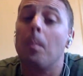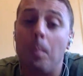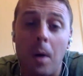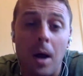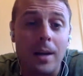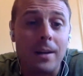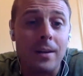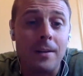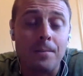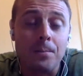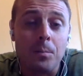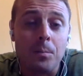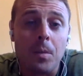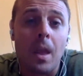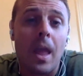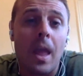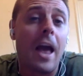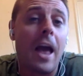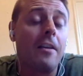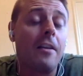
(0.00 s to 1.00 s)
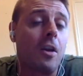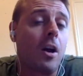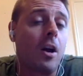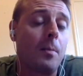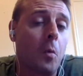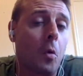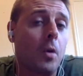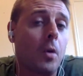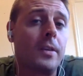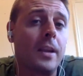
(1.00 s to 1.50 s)
But as
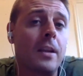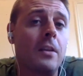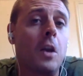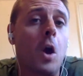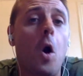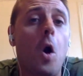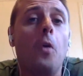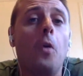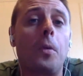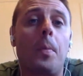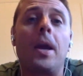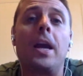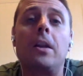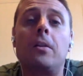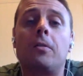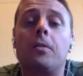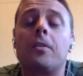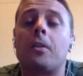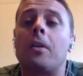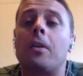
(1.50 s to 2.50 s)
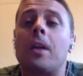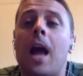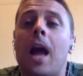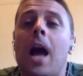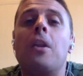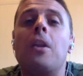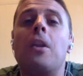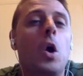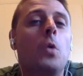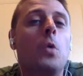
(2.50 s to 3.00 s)
Doug Moore did note, the Patriots are
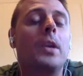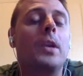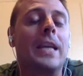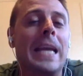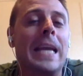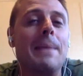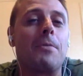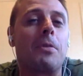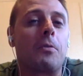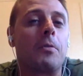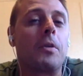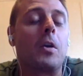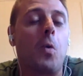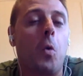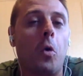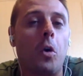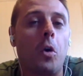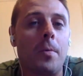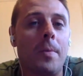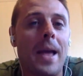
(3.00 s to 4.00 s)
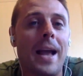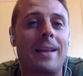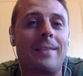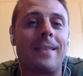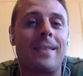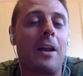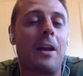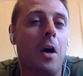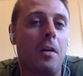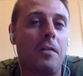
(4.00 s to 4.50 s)
not known to keep 3
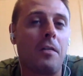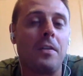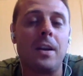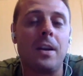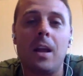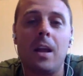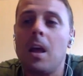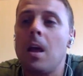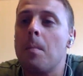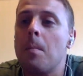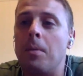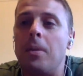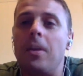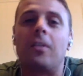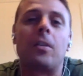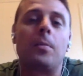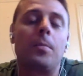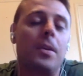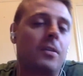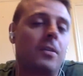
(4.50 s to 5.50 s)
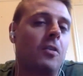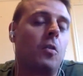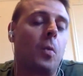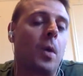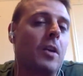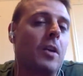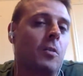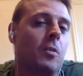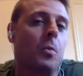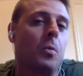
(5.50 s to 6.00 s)
quarterbacks that often. But this could be a
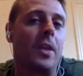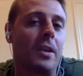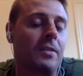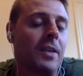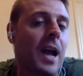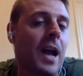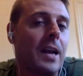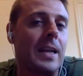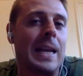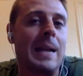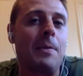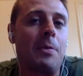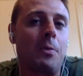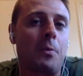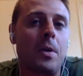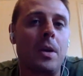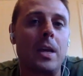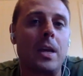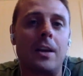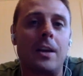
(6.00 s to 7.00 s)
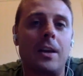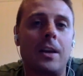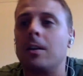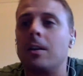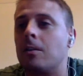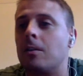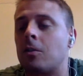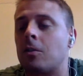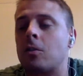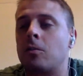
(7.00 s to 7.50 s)
situation where they decide to keep 3
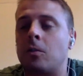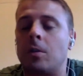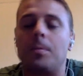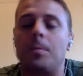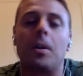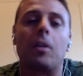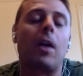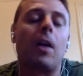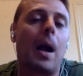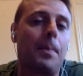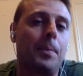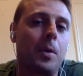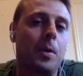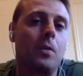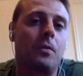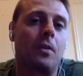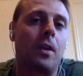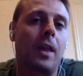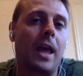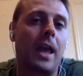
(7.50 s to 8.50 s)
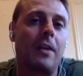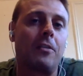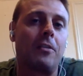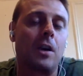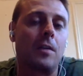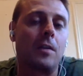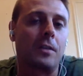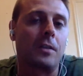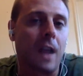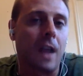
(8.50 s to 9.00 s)
because Jimmy Garoppolo's in the last
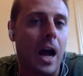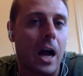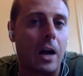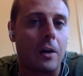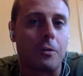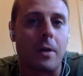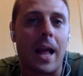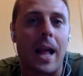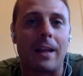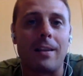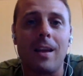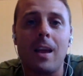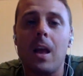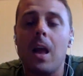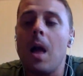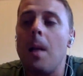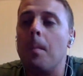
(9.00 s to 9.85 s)
year of his contract.